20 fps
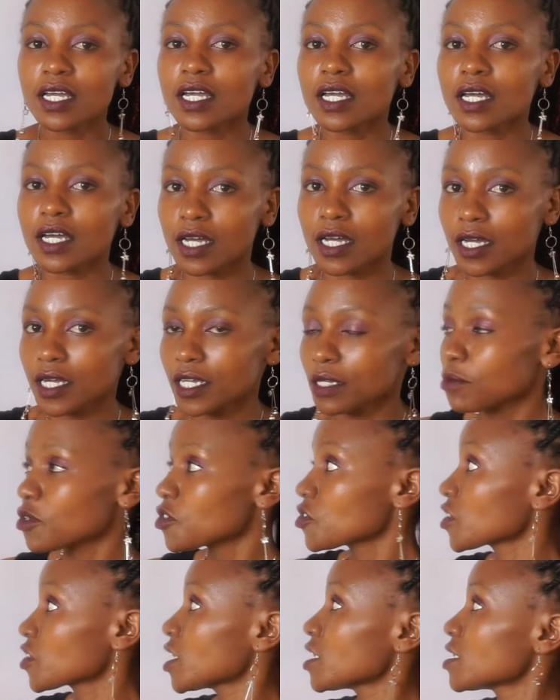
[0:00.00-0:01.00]
In
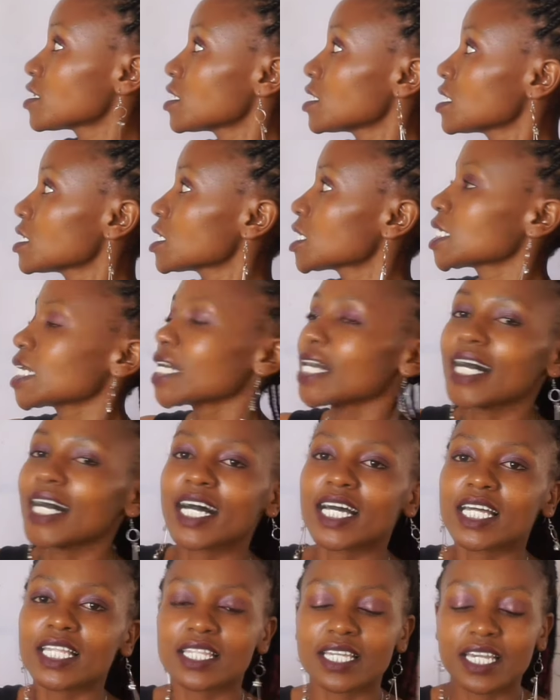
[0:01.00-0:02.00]
most cases,
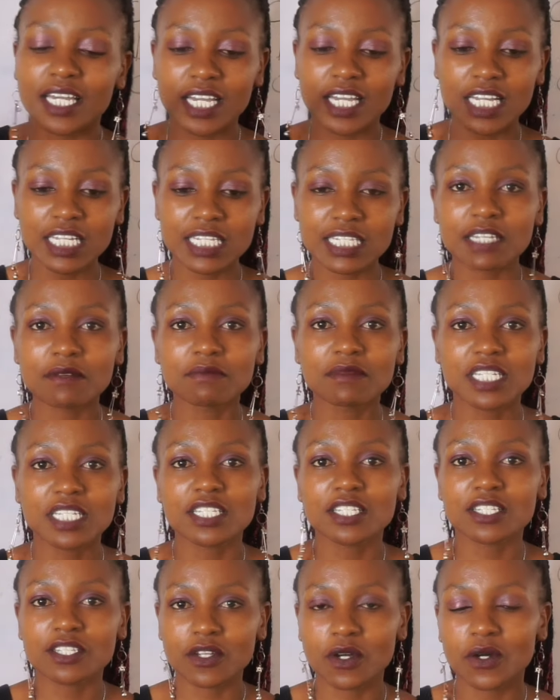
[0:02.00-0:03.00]
the essay
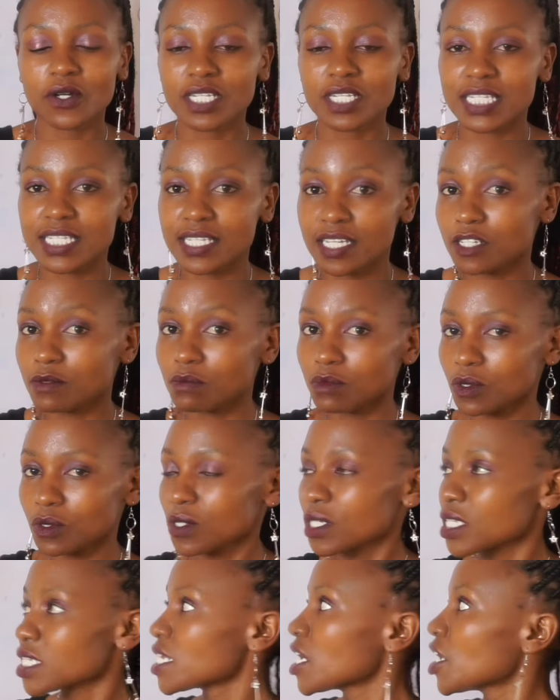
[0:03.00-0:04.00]
based on set
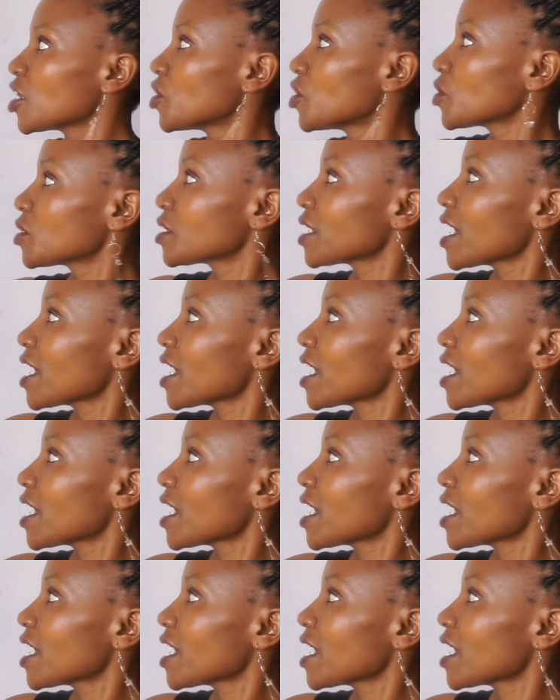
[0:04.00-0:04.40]
books don't